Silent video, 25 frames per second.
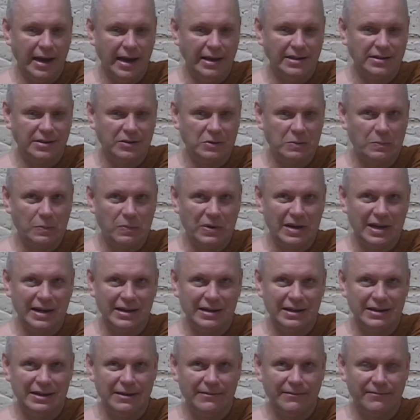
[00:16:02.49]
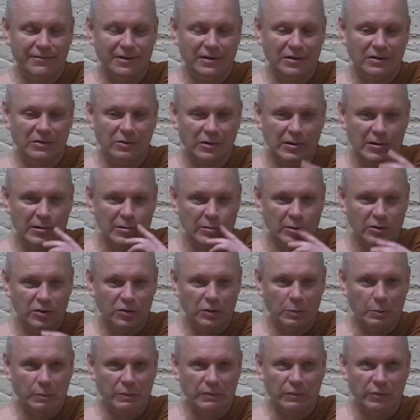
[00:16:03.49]
It's a completely different,
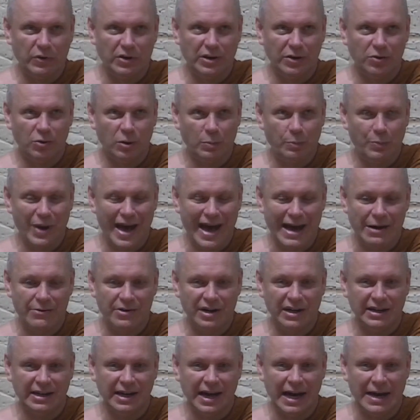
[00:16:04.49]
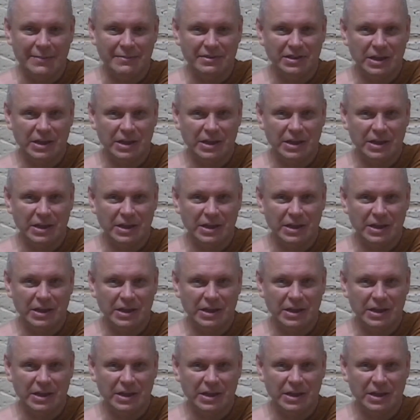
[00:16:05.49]
what they call paradigm.